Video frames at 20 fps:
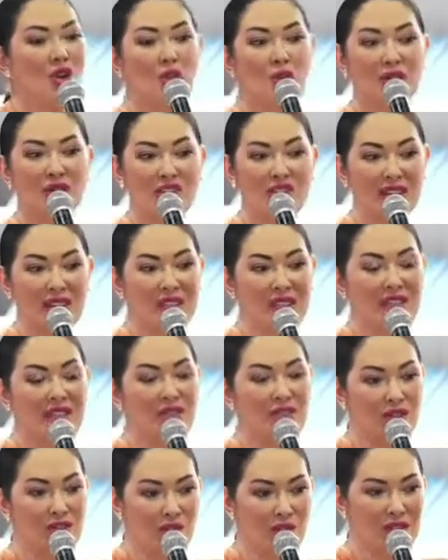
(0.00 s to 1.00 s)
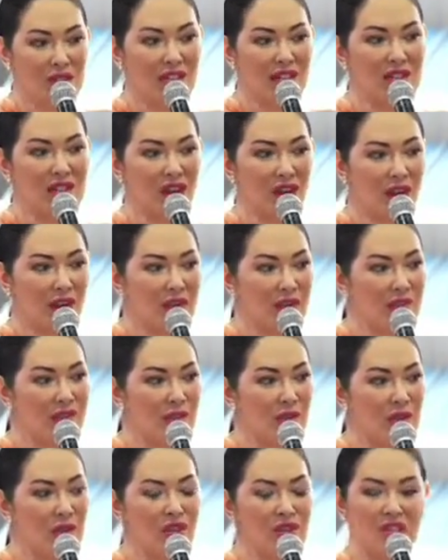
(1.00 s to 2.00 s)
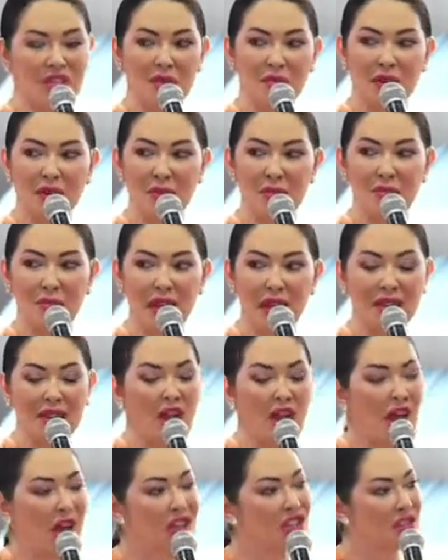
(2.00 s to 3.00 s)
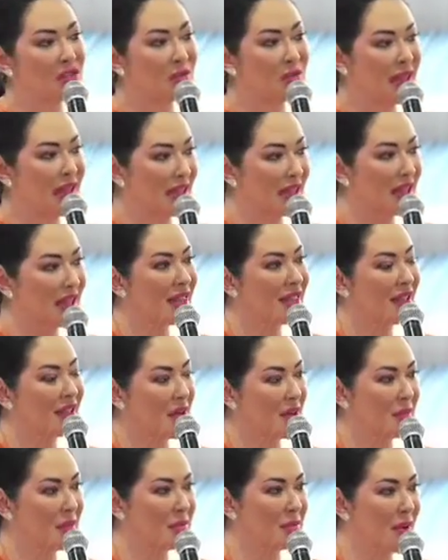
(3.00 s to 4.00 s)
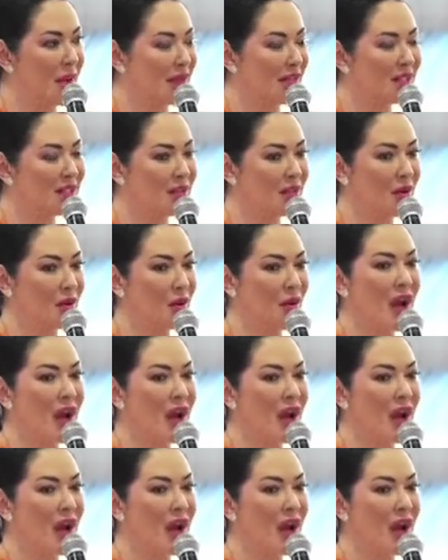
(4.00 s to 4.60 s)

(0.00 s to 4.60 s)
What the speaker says: We're just introducing it to all of you. There's going to be a big launch in Manila in the coming months, so